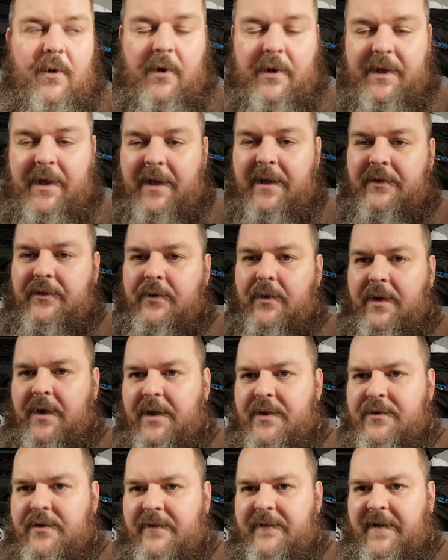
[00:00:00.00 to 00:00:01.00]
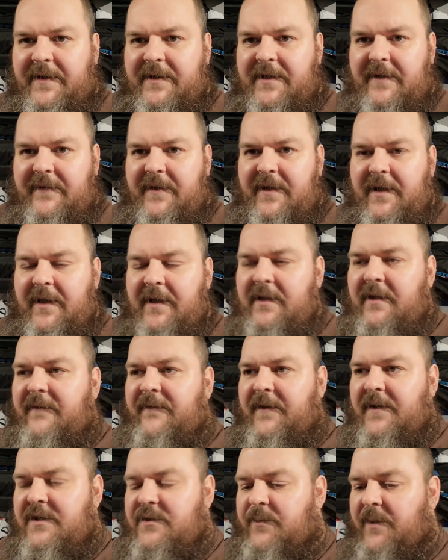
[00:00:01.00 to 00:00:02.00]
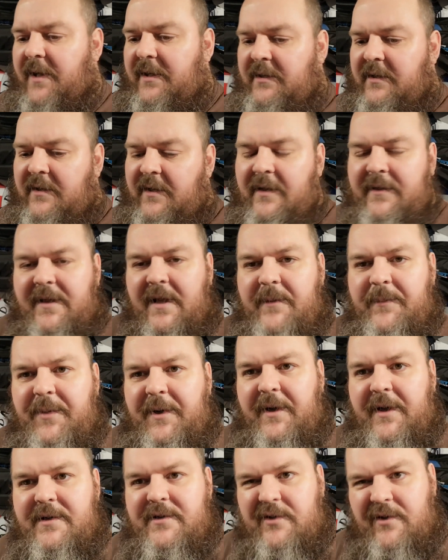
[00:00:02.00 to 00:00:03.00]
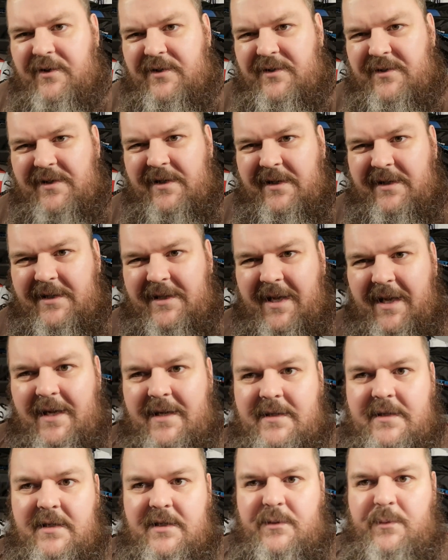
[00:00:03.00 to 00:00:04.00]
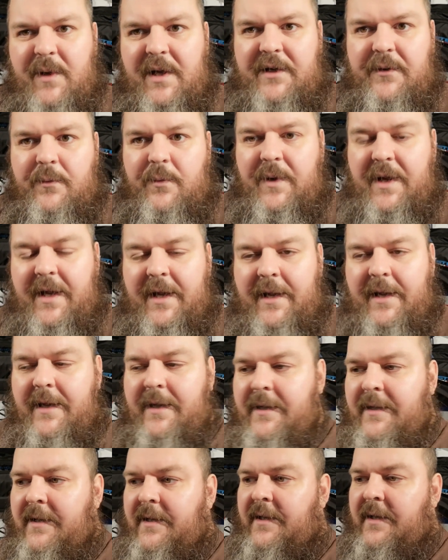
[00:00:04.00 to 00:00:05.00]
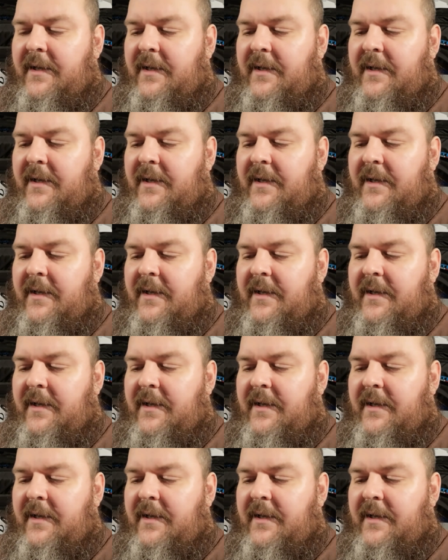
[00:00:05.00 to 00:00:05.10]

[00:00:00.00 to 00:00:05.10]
walking and doing any sort of activity and your feet sweat, the thin pair of socks takes the sweat away,